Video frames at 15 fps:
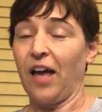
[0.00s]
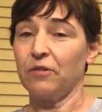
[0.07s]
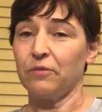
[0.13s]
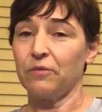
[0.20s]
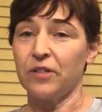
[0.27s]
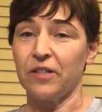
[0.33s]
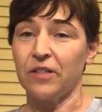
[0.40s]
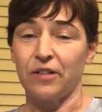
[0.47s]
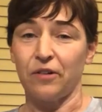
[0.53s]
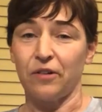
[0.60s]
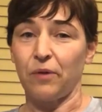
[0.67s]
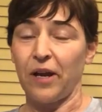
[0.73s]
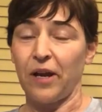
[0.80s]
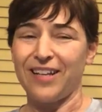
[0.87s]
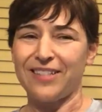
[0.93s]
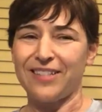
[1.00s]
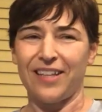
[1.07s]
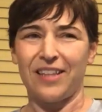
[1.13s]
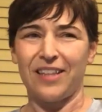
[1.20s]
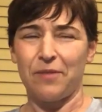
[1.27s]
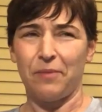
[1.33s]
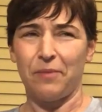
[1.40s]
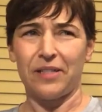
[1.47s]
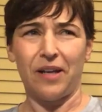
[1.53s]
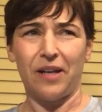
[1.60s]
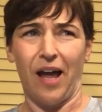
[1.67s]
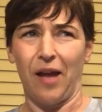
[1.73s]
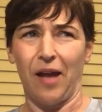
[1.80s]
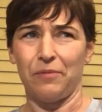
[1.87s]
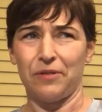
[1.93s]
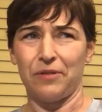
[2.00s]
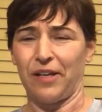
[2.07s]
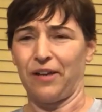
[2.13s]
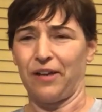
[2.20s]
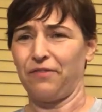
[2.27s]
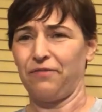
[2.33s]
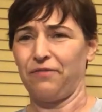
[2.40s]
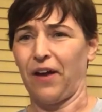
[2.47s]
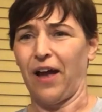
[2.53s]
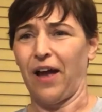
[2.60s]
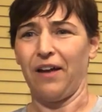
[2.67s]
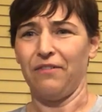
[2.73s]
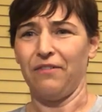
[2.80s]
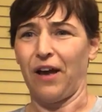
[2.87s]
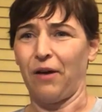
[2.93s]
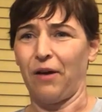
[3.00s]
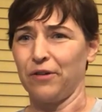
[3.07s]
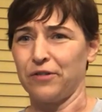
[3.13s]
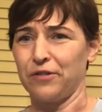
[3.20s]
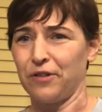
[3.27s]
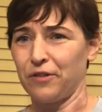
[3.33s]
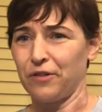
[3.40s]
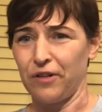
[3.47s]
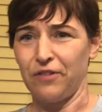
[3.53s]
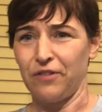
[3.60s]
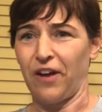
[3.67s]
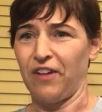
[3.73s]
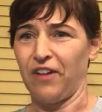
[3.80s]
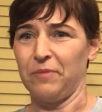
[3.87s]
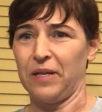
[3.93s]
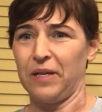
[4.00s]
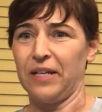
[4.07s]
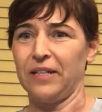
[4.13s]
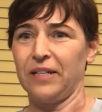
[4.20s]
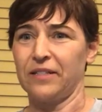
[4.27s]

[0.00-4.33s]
a really good race. I think my time was like 5 hours and 35 minutes.